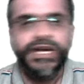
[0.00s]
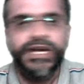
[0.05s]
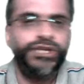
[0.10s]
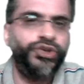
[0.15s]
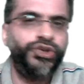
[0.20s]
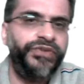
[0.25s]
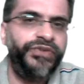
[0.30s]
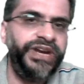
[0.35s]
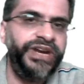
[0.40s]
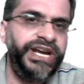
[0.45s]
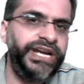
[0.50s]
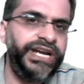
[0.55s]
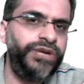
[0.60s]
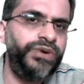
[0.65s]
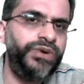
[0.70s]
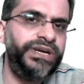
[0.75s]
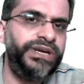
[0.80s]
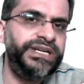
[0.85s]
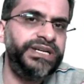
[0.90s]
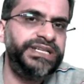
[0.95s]
So we need
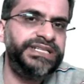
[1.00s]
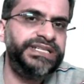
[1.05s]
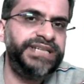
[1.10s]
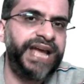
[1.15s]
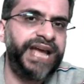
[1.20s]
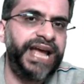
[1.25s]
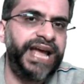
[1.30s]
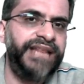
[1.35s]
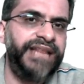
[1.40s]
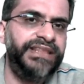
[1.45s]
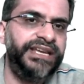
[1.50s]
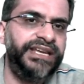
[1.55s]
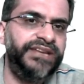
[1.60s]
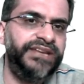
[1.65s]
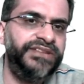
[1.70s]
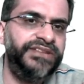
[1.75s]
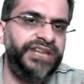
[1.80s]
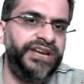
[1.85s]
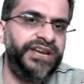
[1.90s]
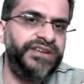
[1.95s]
to understand
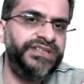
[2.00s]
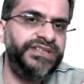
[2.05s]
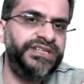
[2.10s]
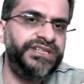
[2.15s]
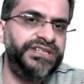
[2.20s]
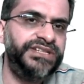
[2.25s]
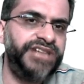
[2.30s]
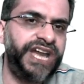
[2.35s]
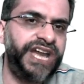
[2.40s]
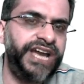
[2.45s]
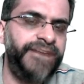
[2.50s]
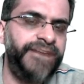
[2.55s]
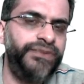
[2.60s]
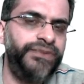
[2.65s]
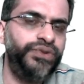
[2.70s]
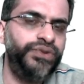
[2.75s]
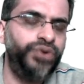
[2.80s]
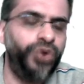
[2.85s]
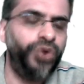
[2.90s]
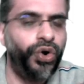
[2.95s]
that there is a time
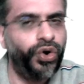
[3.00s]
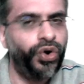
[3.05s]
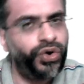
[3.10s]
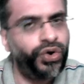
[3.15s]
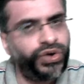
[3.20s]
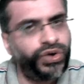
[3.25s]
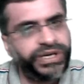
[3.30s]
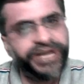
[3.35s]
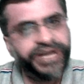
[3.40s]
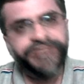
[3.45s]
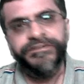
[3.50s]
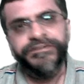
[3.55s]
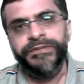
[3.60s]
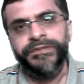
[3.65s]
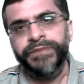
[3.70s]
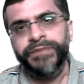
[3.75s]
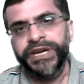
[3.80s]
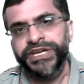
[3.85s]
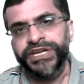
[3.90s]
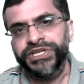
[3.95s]
to hoard
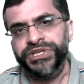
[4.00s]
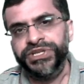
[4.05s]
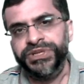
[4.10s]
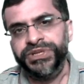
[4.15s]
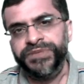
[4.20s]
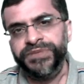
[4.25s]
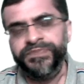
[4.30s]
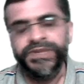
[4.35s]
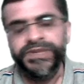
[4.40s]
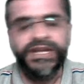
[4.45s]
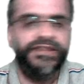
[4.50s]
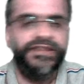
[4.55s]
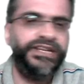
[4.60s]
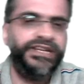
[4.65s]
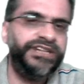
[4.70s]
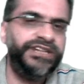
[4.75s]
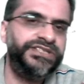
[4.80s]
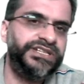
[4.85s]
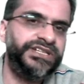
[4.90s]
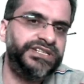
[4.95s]
information,
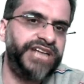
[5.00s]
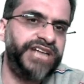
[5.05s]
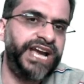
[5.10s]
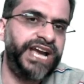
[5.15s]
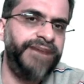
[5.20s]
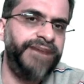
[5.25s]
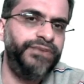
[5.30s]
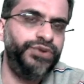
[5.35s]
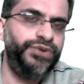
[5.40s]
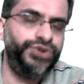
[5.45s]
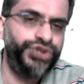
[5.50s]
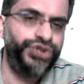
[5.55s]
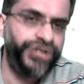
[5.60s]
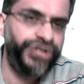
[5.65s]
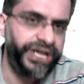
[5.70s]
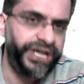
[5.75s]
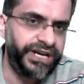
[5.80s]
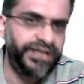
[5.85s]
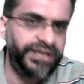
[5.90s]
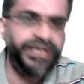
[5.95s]
there is a time to
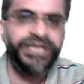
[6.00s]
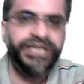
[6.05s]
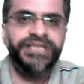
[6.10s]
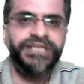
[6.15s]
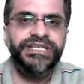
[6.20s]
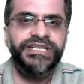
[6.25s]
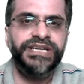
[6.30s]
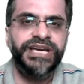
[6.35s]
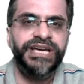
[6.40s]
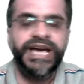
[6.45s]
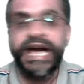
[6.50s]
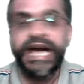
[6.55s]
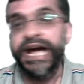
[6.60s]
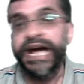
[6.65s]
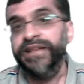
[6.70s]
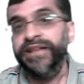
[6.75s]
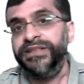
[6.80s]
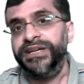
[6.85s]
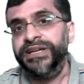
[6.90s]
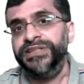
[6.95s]
share it,
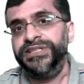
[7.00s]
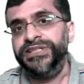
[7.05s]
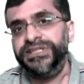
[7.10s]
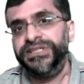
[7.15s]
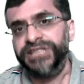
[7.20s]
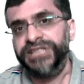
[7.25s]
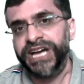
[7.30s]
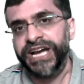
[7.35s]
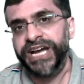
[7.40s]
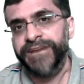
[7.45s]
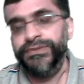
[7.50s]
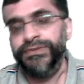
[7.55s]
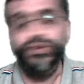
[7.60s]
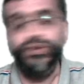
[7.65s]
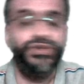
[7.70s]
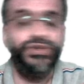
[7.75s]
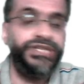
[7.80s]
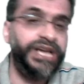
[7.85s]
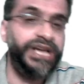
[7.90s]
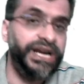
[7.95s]
and there is a time
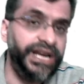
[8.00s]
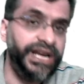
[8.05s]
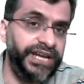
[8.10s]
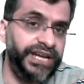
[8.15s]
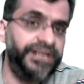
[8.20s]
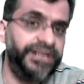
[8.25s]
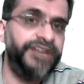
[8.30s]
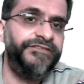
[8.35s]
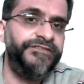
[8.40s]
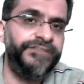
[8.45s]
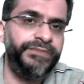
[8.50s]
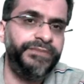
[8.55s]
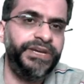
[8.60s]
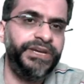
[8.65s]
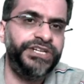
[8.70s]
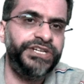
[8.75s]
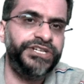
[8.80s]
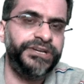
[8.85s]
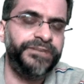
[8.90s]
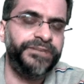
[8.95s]
to delete
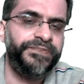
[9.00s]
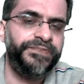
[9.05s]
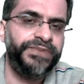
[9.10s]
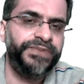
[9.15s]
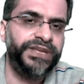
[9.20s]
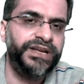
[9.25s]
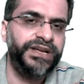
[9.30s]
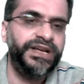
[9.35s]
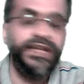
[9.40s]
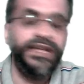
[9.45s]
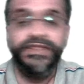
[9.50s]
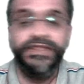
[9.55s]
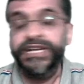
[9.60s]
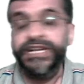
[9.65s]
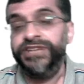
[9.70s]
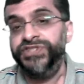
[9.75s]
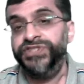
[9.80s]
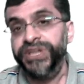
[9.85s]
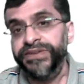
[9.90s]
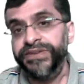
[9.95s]
information.
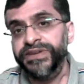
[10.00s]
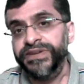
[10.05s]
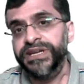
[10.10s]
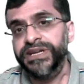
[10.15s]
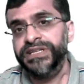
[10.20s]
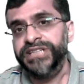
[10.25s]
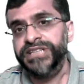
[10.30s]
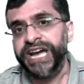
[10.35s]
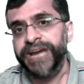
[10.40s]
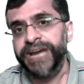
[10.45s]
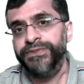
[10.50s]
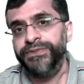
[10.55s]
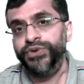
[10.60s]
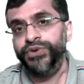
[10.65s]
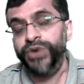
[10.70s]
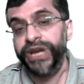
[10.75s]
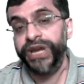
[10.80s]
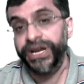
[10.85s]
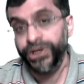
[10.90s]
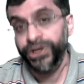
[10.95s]
There's even a time
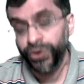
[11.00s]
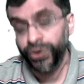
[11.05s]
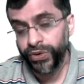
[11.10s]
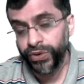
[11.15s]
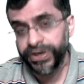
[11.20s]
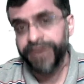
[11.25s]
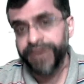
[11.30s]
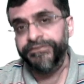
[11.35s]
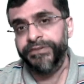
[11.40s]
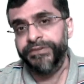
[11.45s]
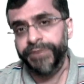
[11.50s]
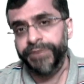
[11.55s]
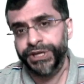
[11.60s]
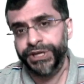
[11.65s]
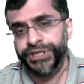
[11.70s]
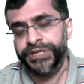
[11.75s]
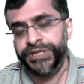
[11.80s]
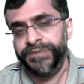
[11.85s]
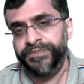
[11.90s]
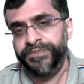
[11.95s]
to ignore information.